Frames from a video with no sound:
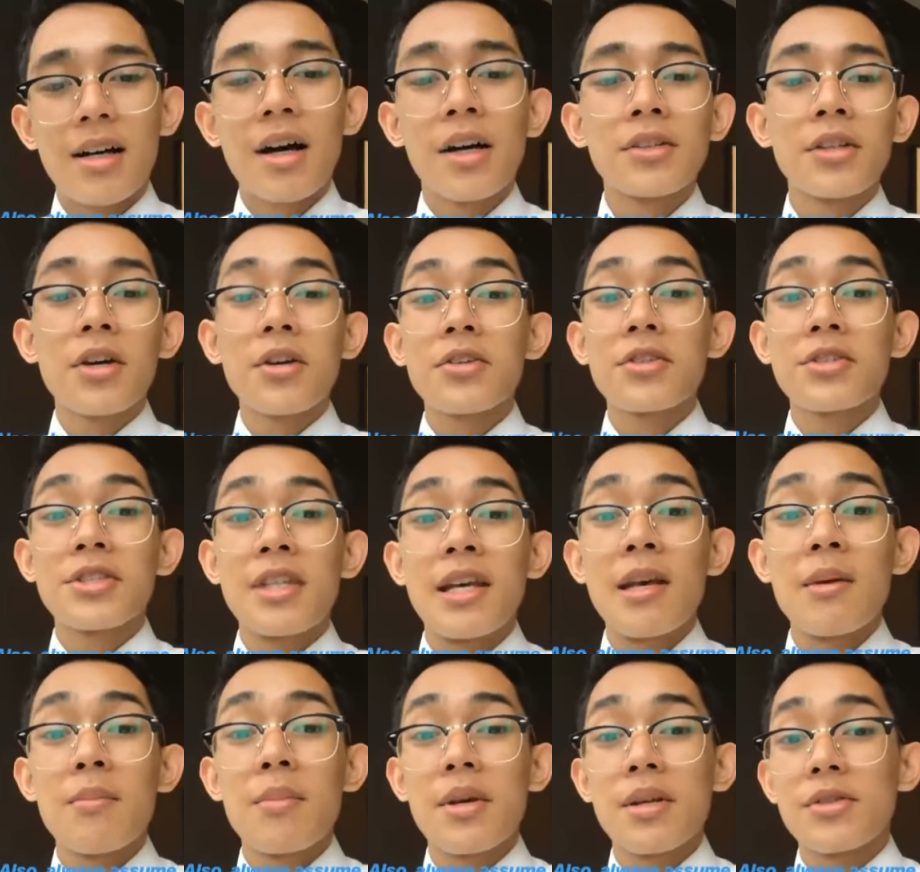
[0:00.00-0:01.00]
Another
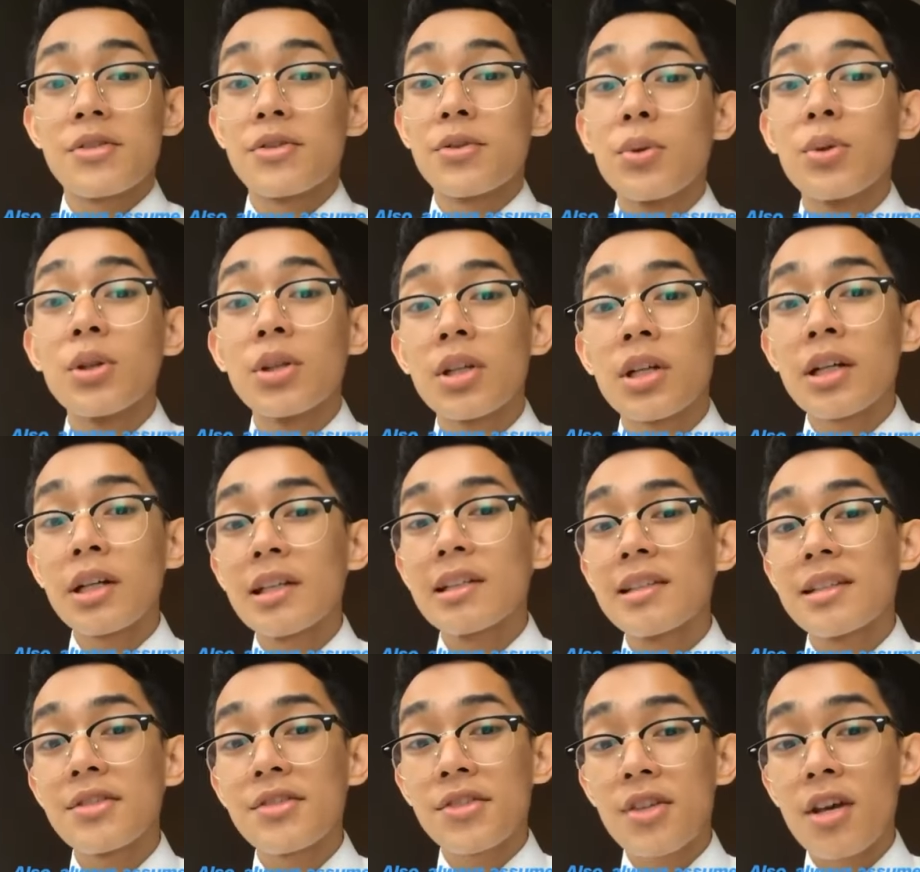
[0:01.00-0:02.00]
tip is to learn
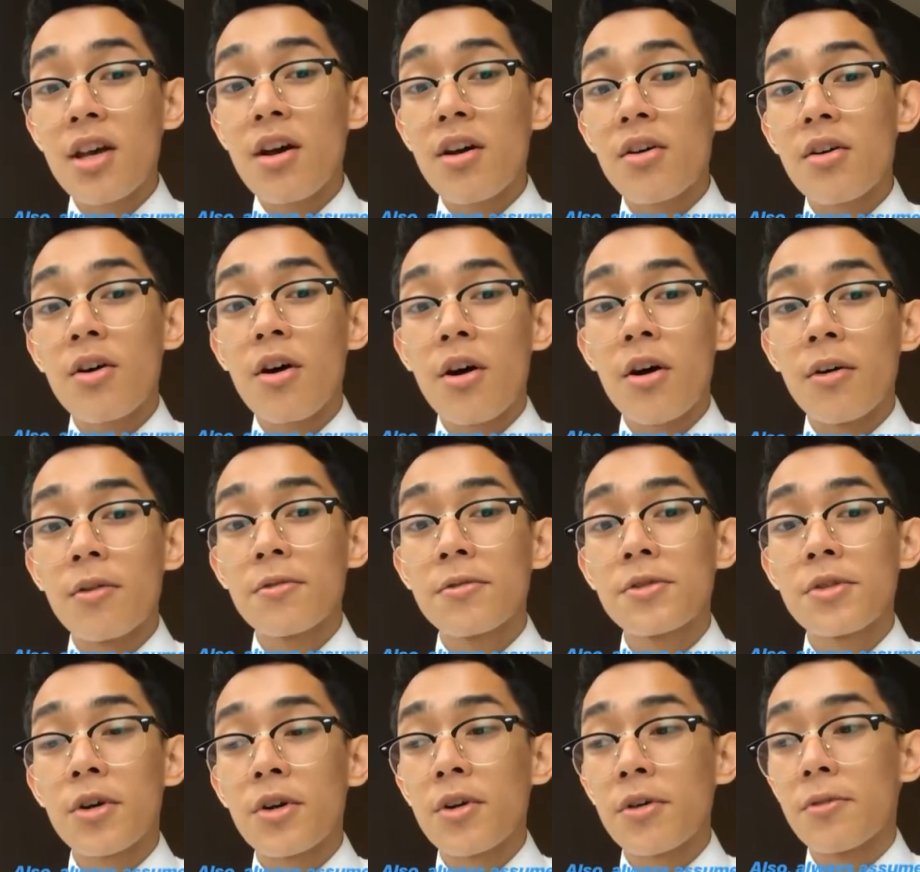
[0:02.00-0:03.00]
the skill of
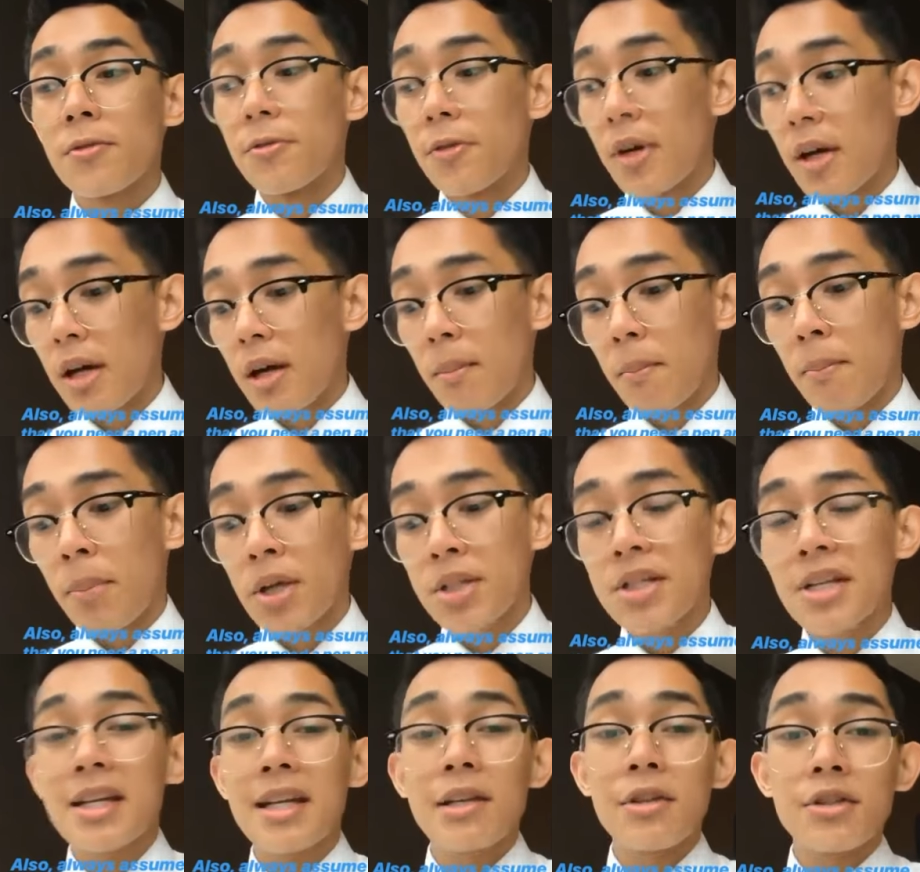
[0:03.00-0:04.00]
sort of
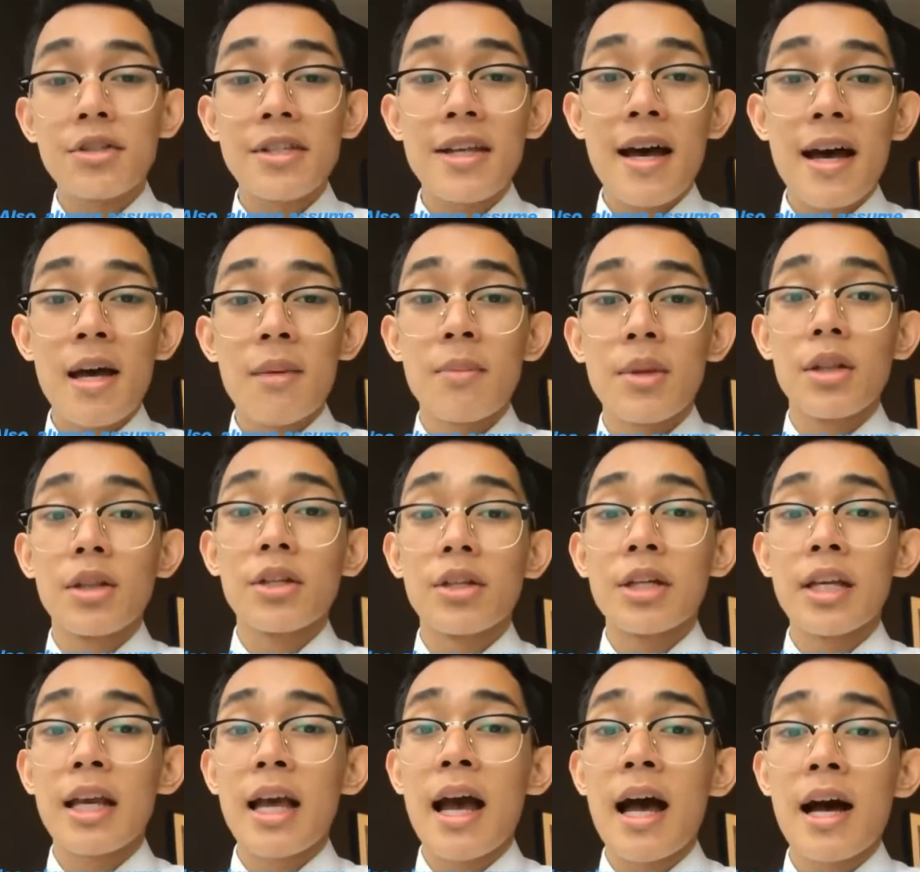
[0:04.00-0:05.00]
budgeting your time and
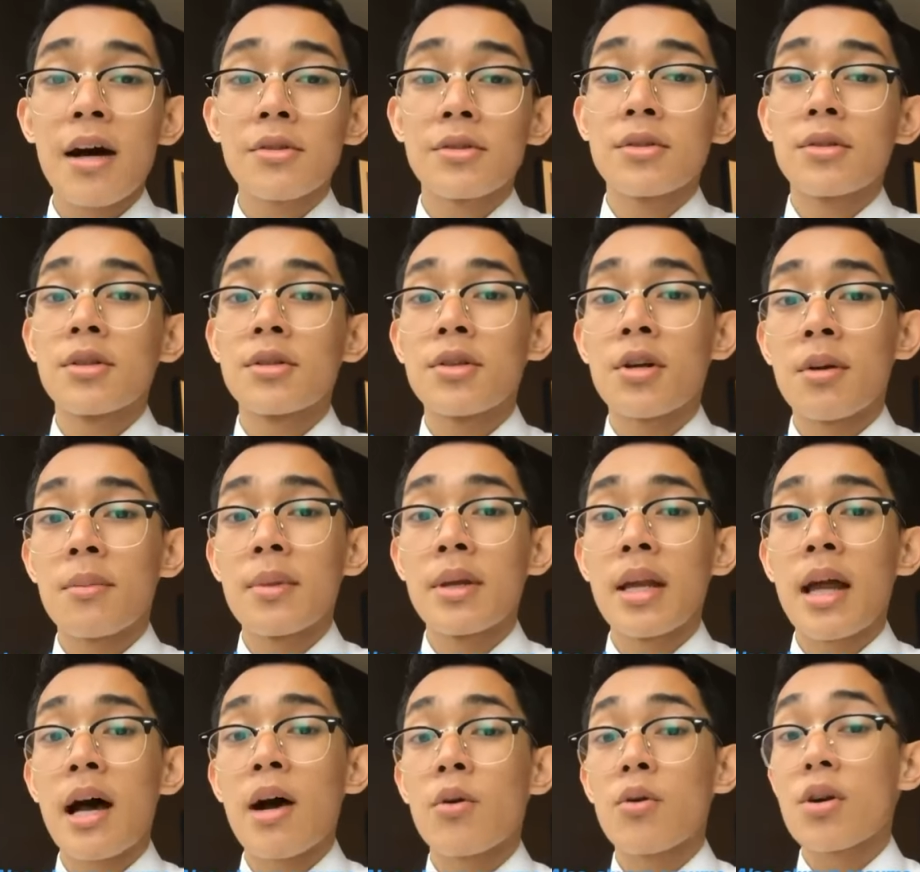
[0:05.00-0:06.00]
learning how to determine
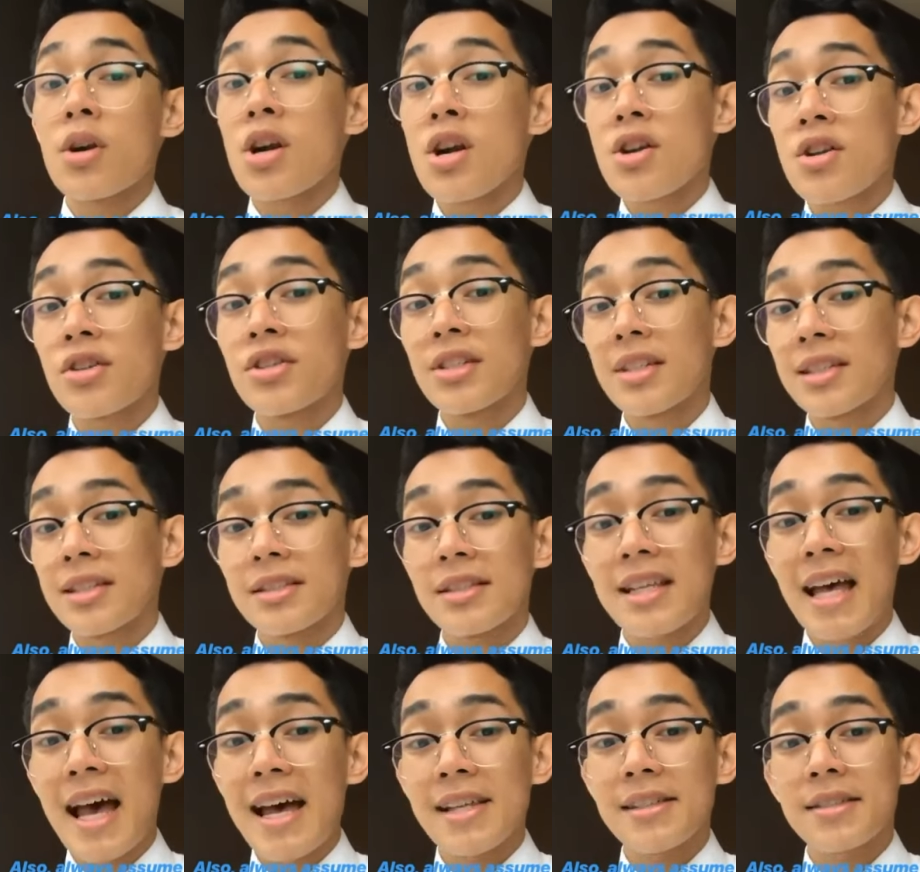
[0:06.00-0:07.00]
how urgent a
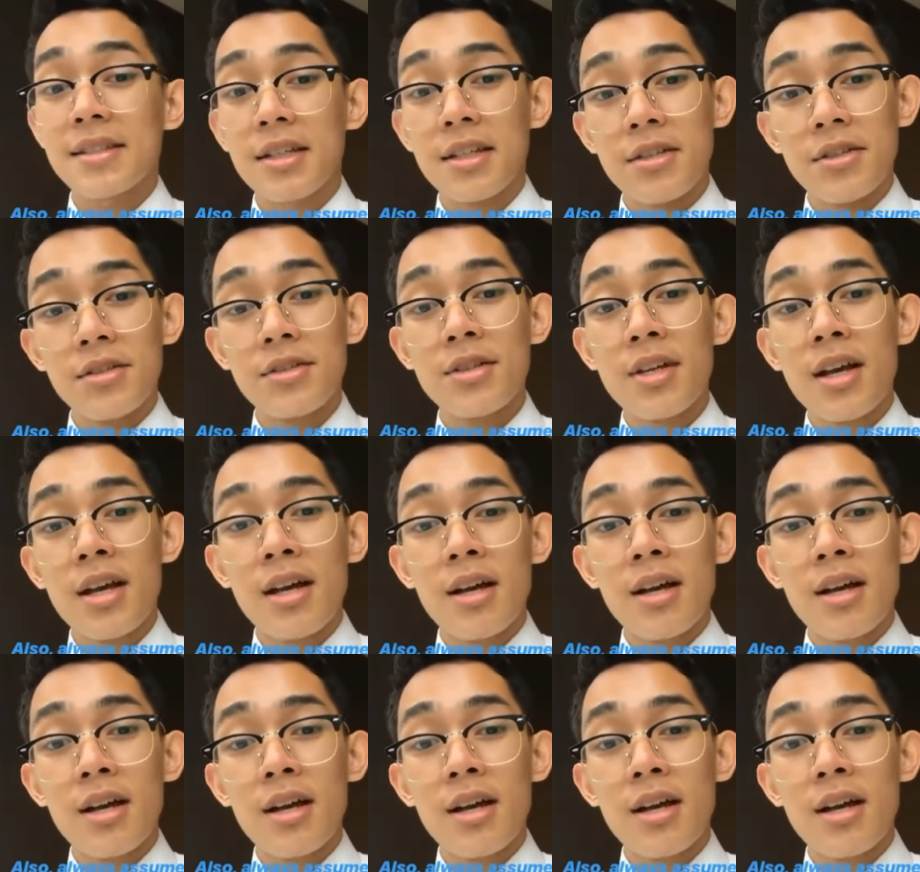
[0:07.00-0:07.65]
task is,